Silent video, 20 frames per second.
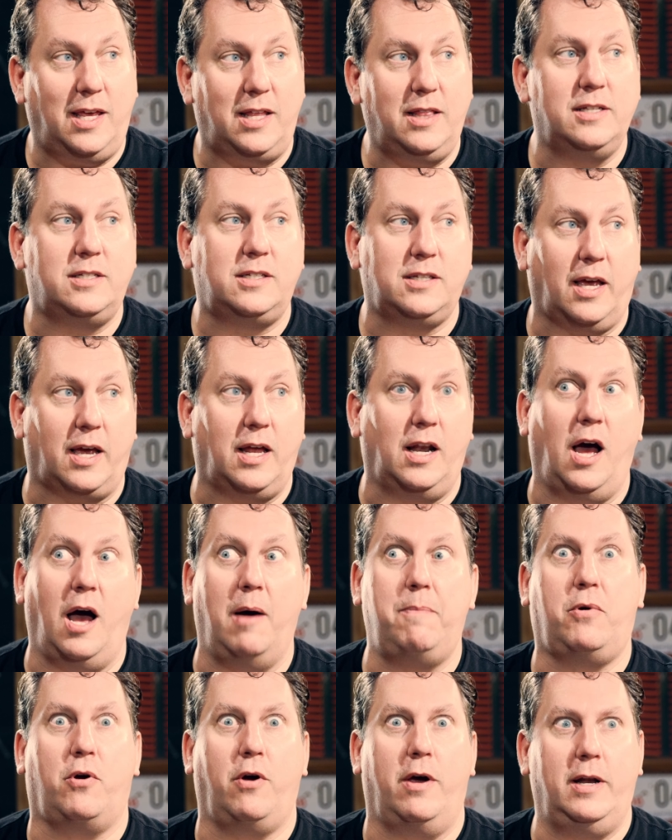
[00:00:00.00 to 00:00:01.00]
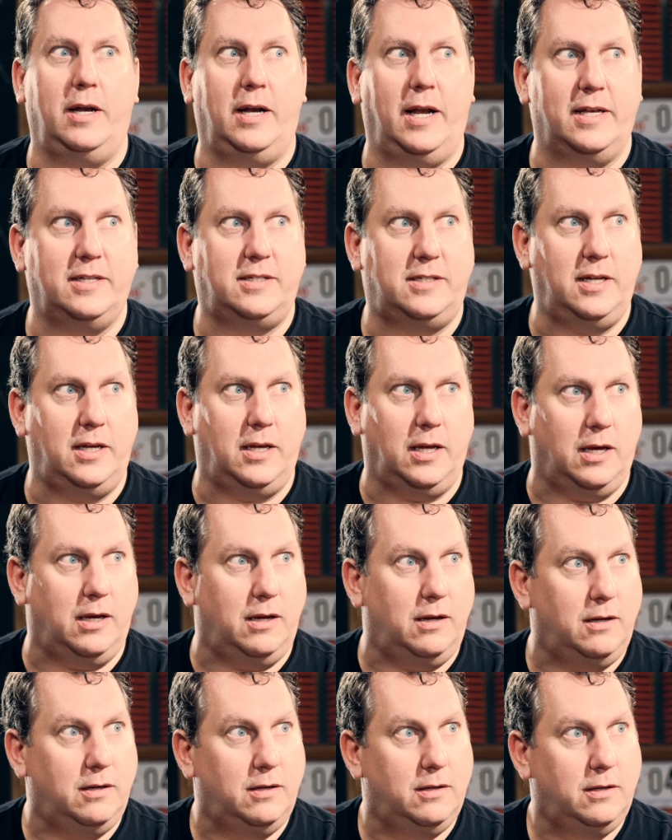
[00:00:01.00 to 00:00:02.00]
This is like an upgraded STD.
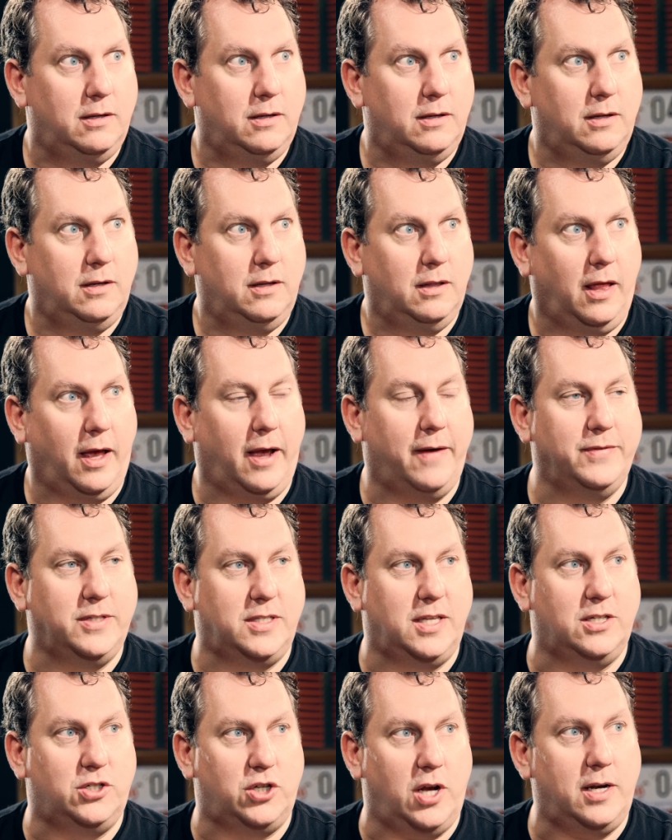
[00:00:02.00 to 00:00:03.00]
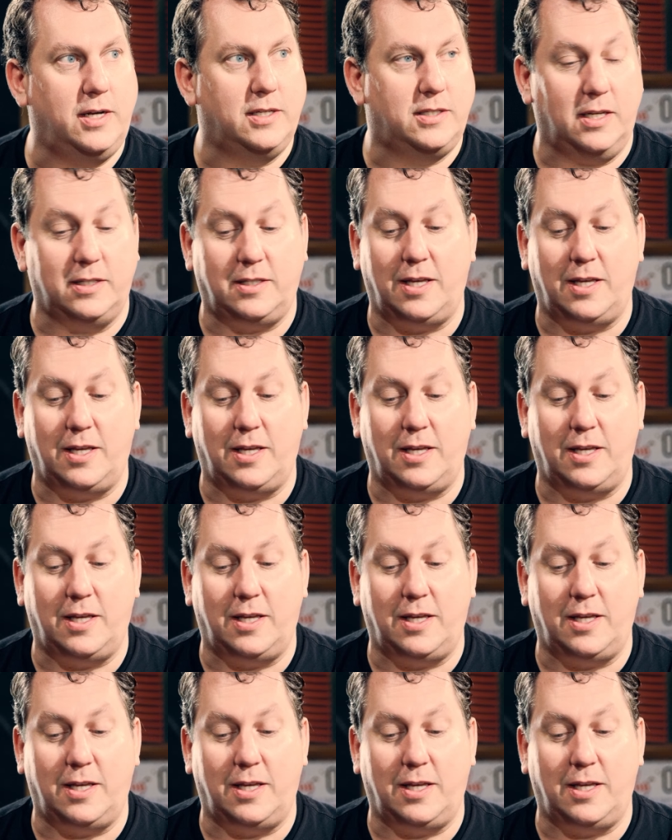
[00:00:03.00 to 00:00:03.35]
Like if it's a Genesis.